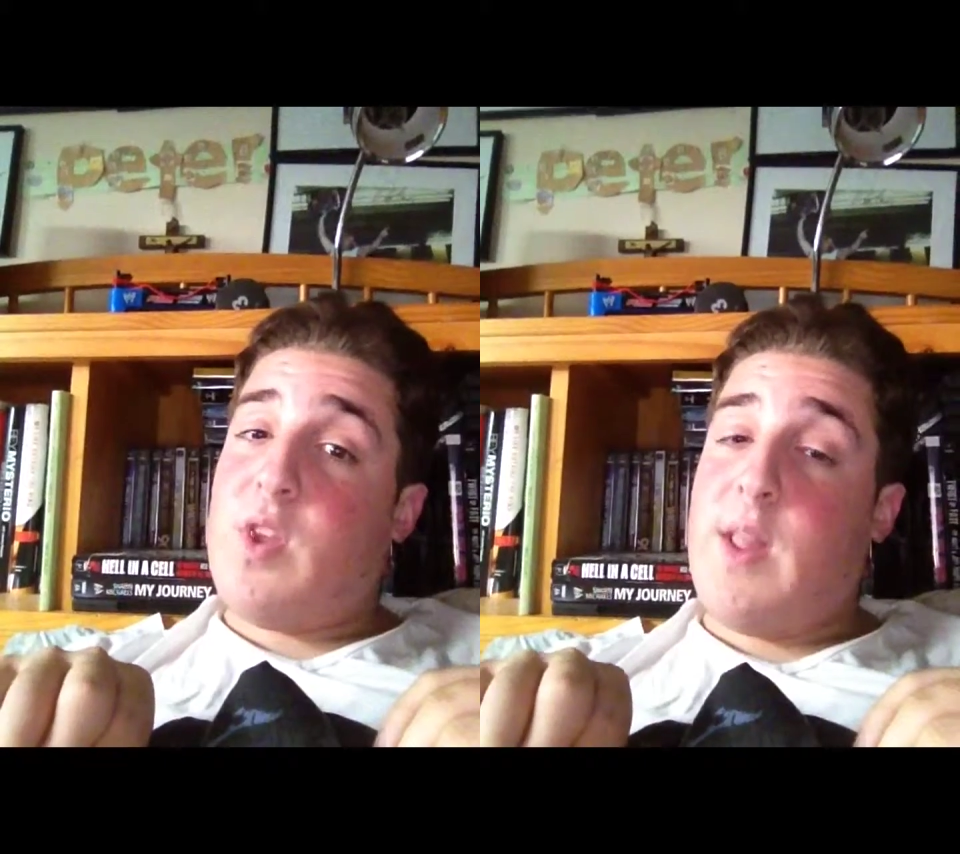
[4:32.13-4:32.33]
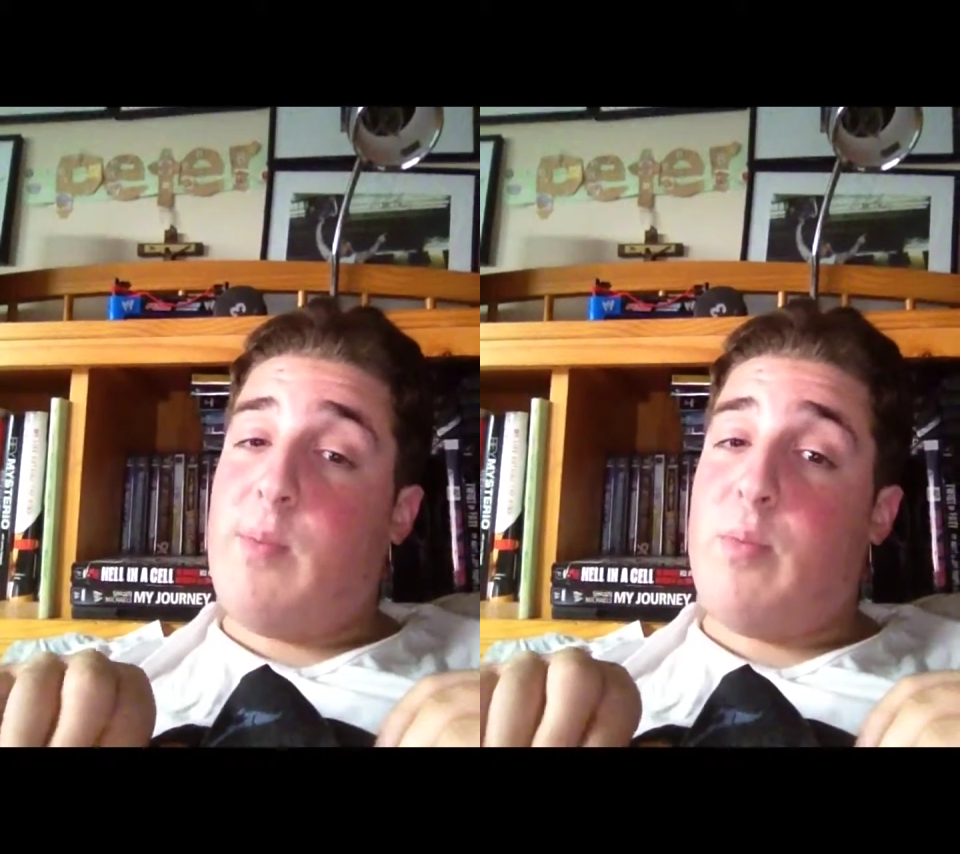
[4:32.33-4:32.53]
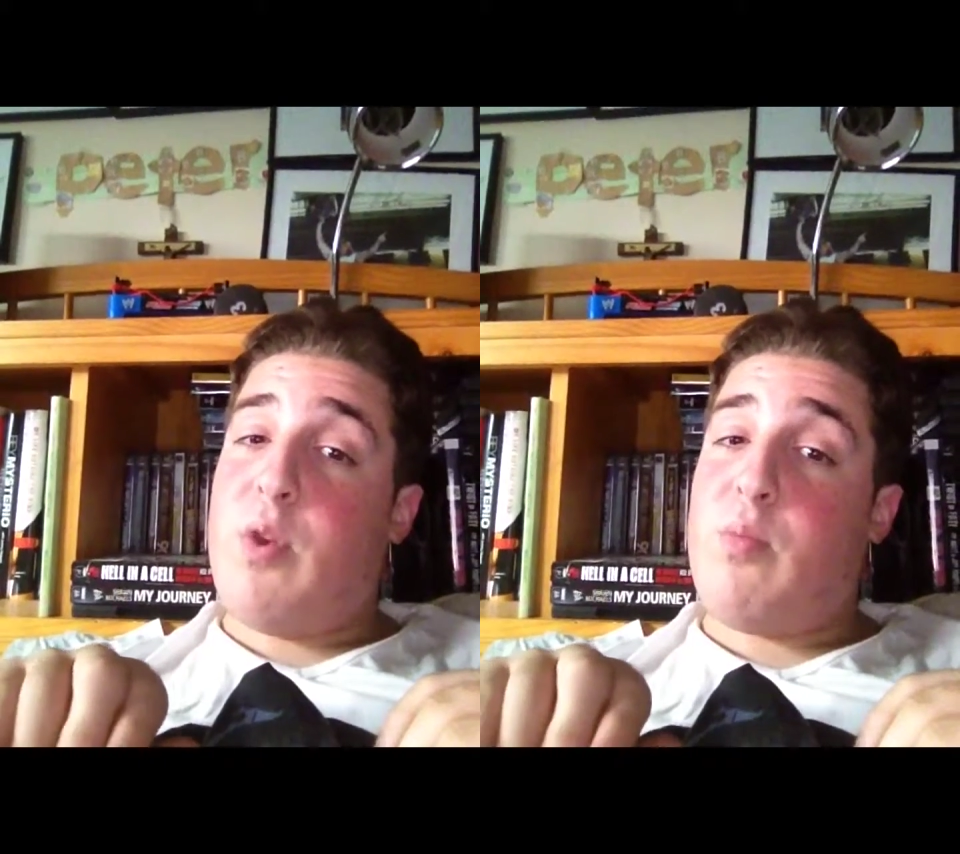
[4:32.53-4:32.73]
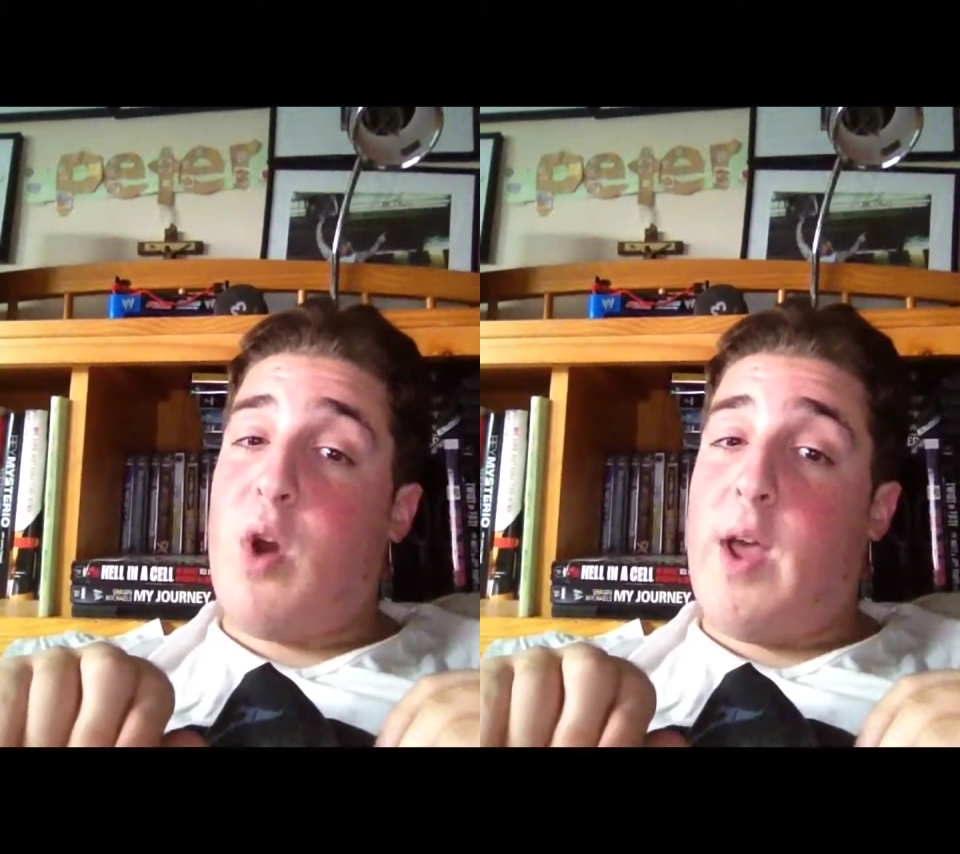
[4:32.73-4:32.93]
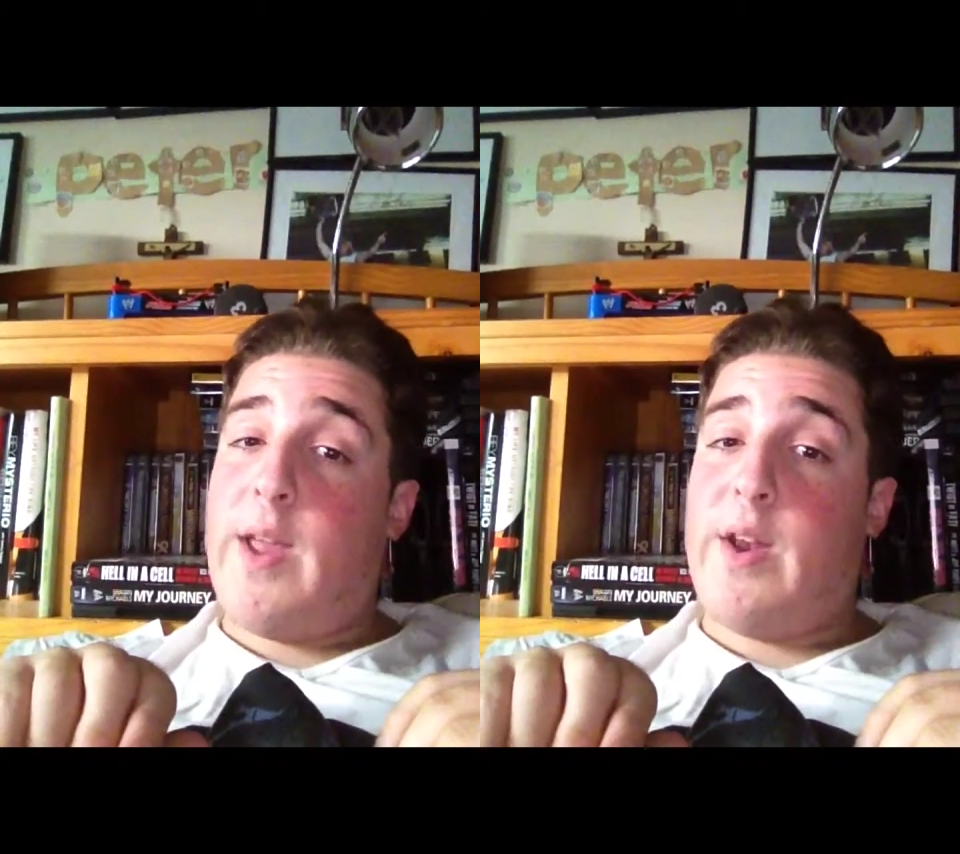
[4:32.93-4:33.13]
That would be
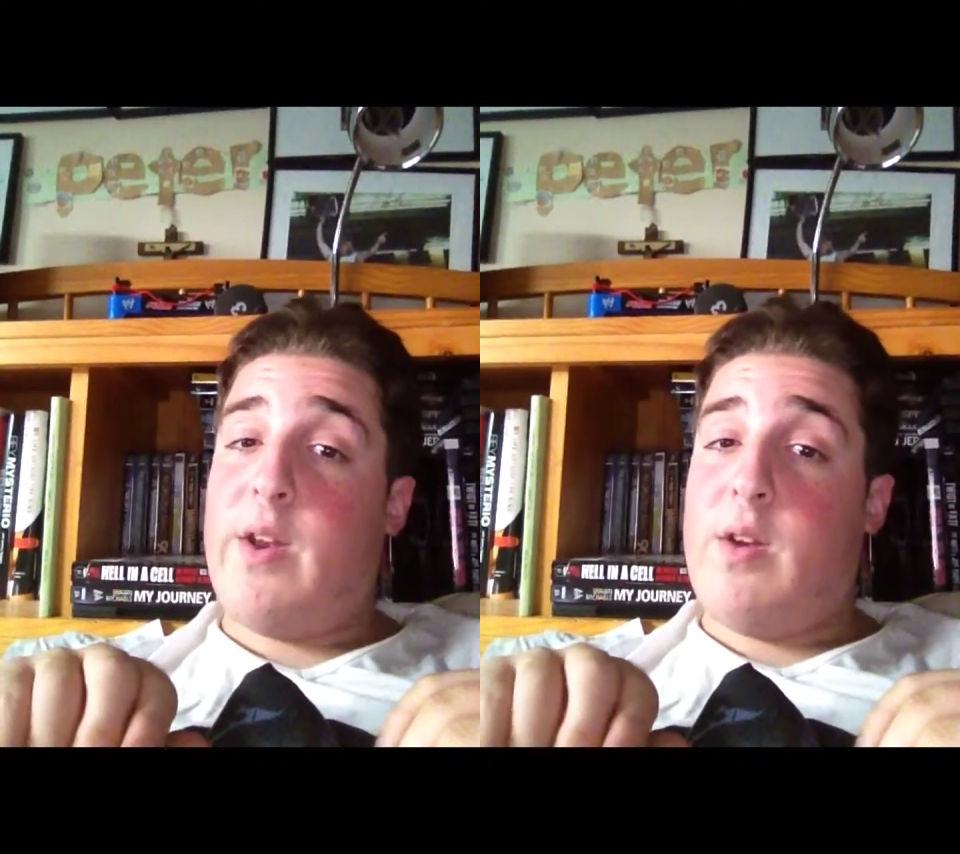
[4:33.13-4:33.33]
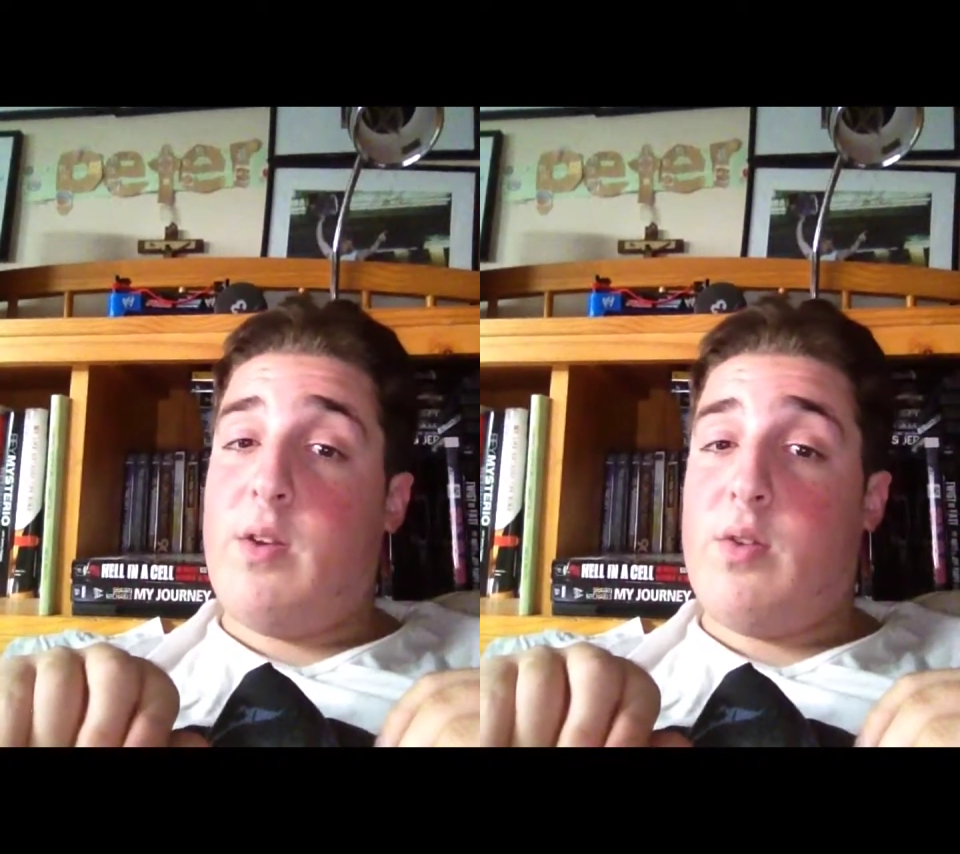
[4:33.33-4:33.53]
Bryan,